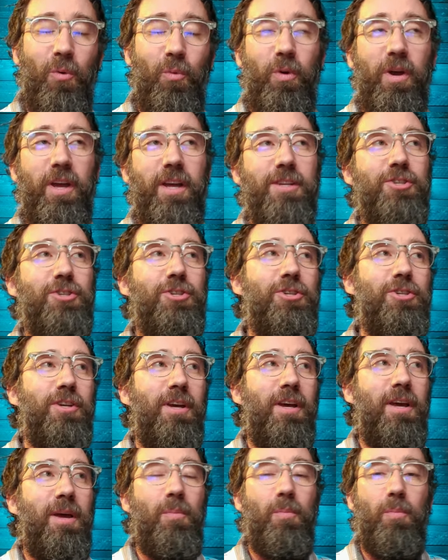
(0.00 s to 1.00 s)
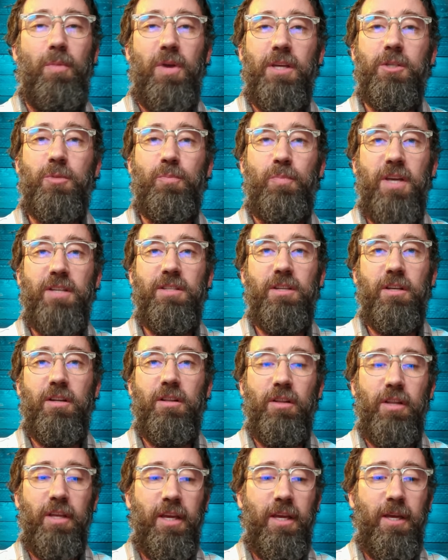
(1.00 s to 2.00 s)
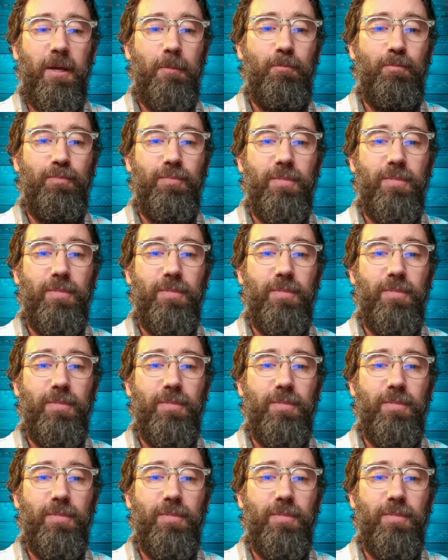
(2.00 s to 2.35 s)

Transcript: which is basically